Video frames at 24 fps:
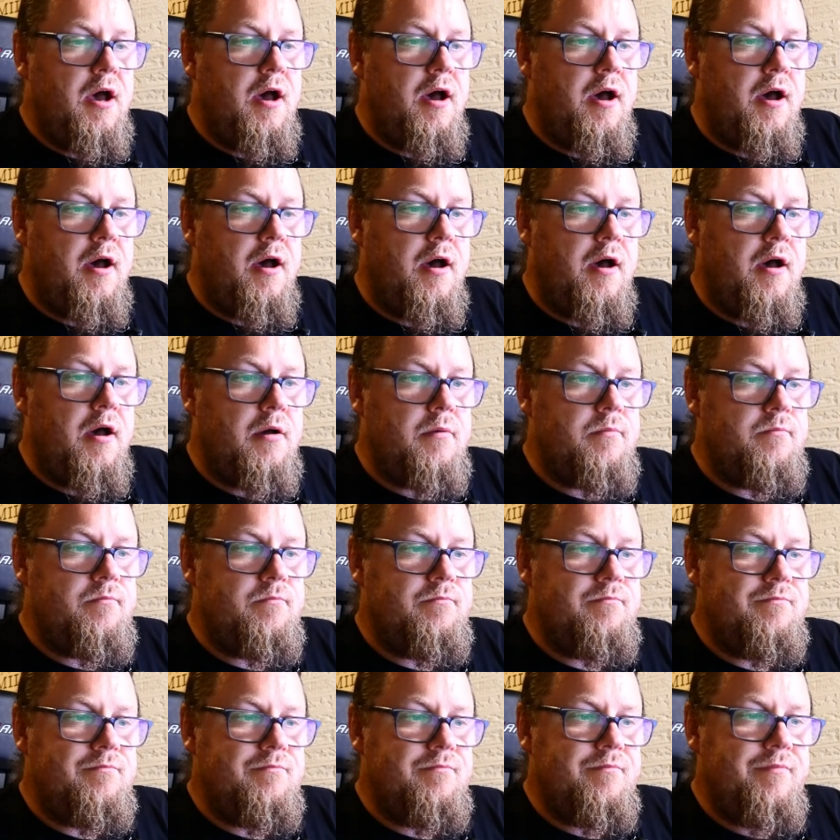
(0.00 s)

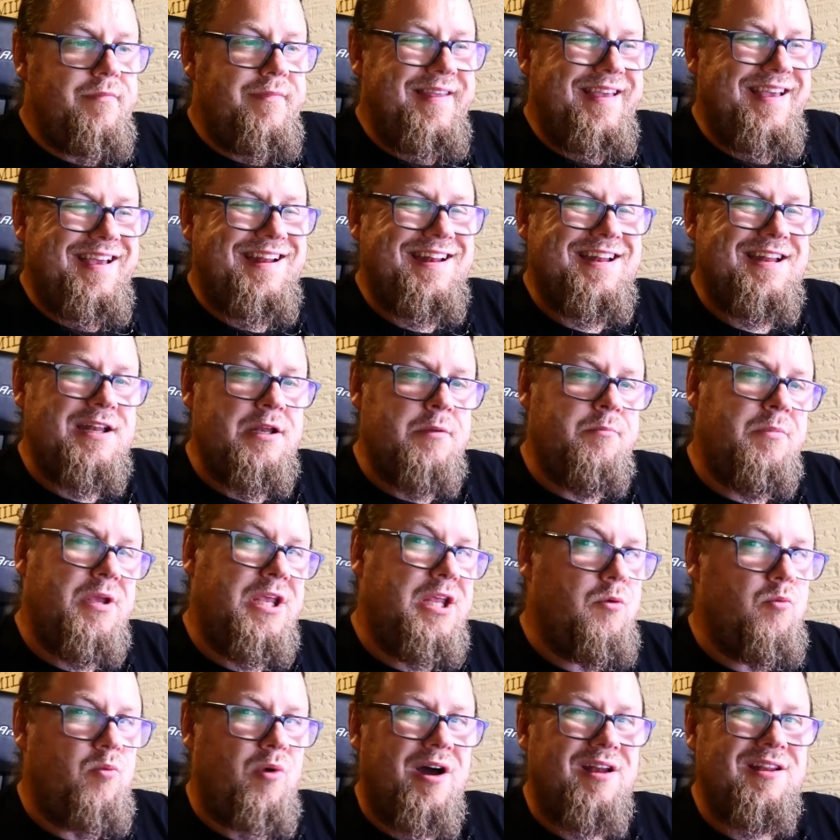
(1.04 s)
Um, and in the
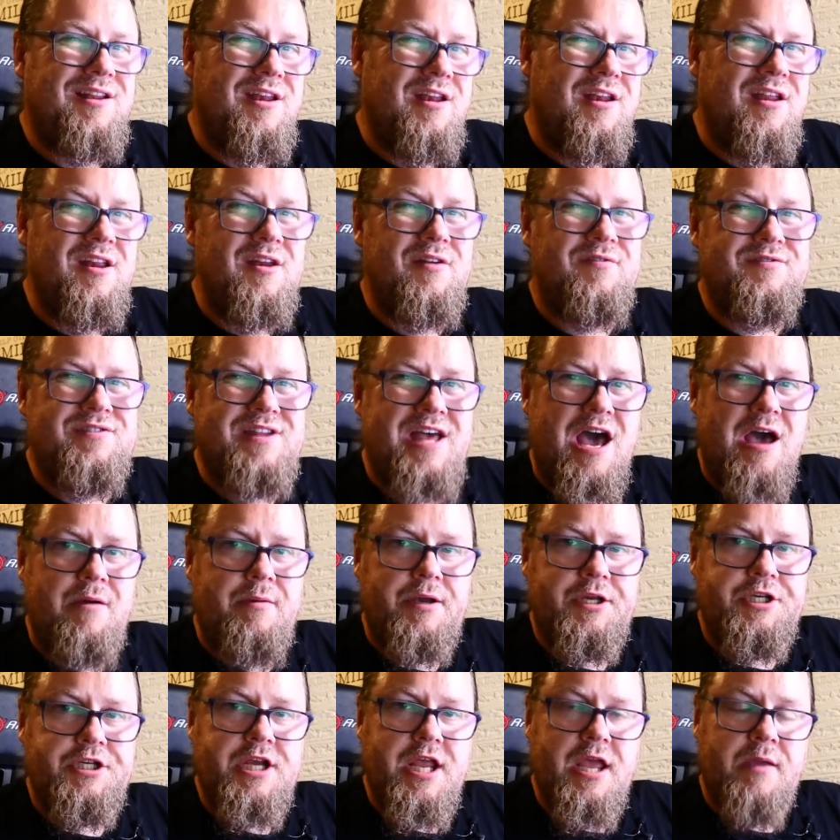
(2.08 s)
meanwhile, a lot of
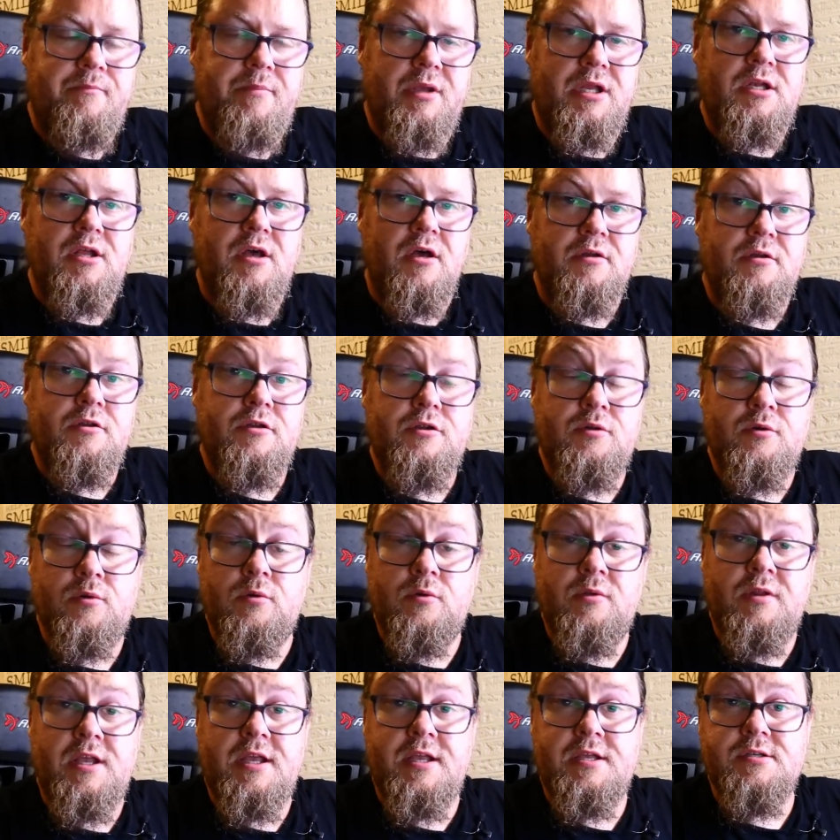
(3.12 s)
damage can be done to
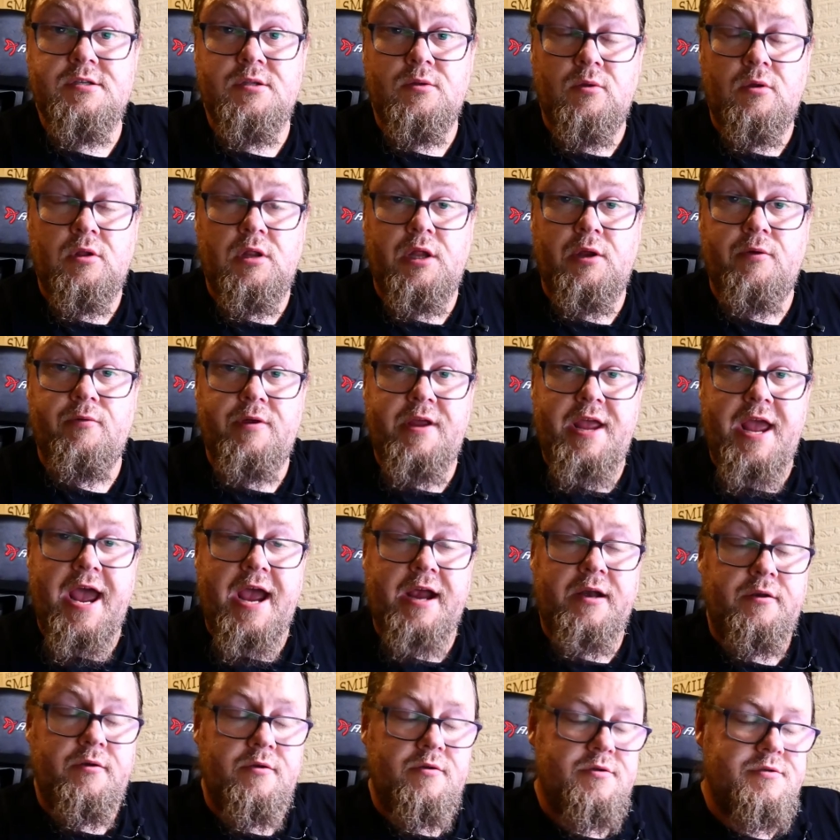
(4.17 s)
these nuclear
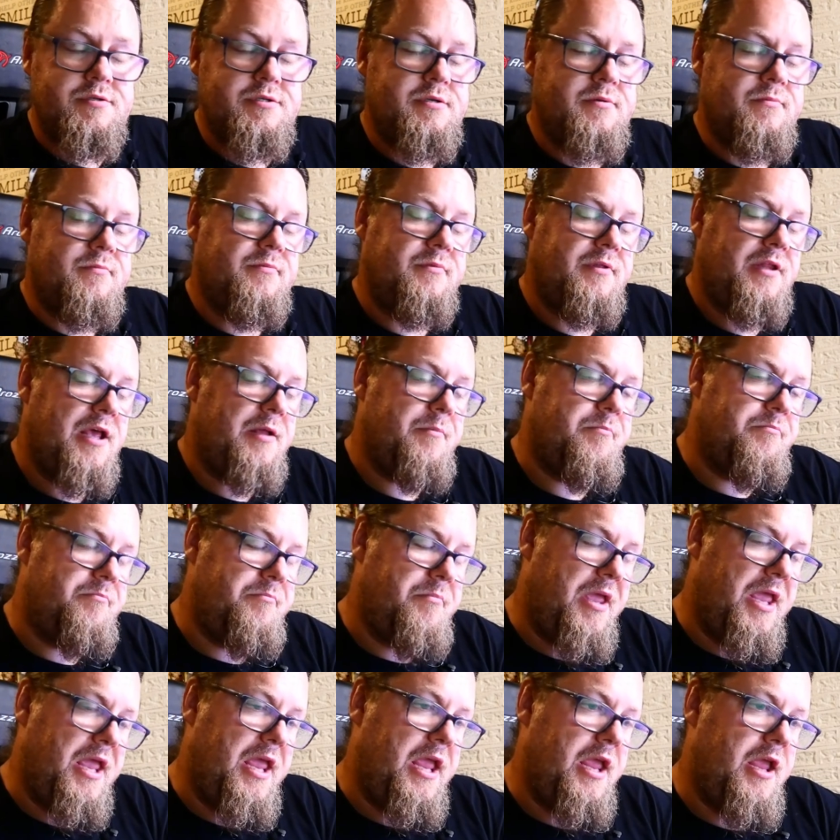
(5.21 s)
reactors that
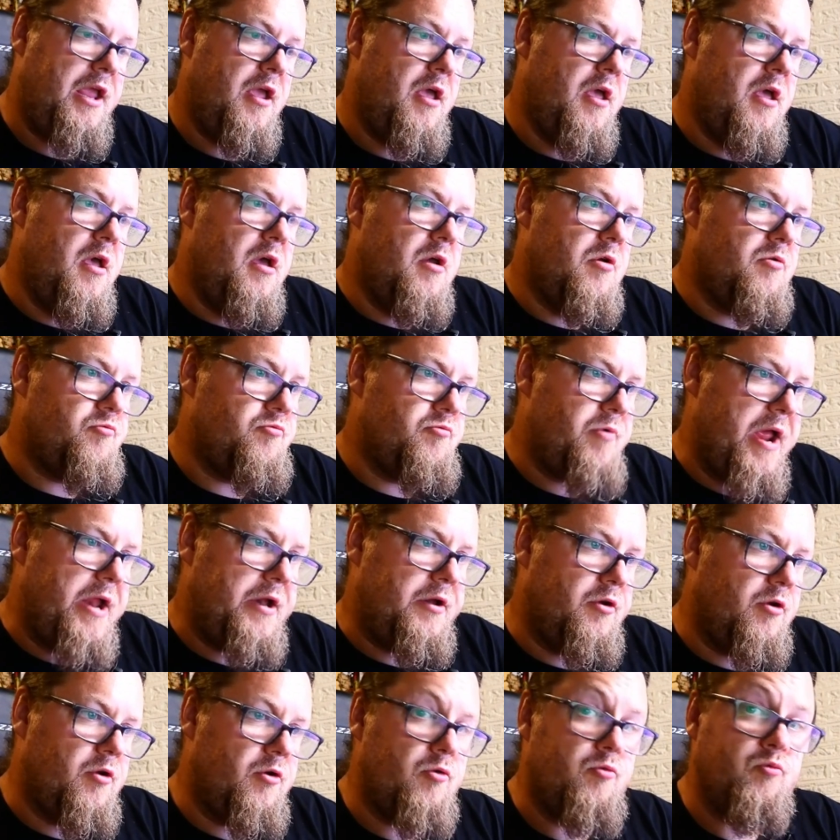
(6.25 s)
may
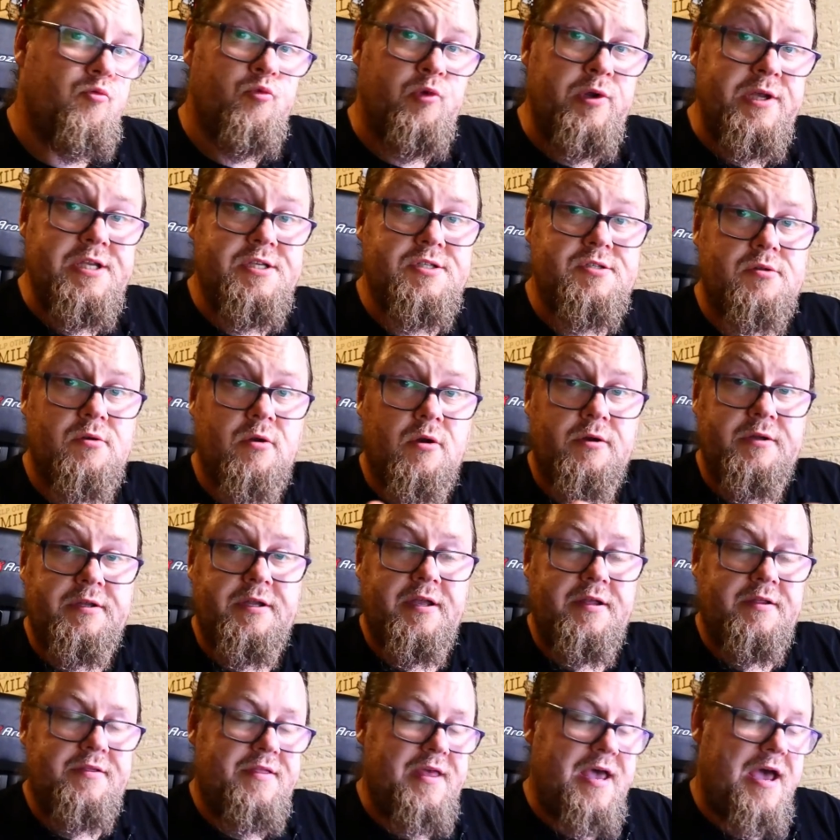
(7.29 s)
render
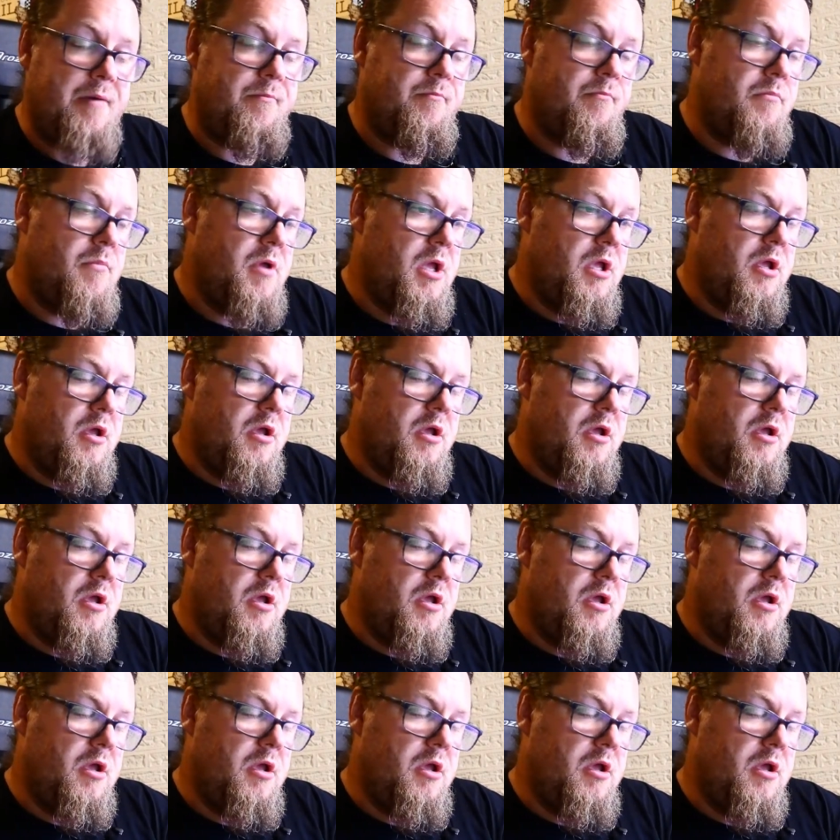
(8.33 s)
restarting them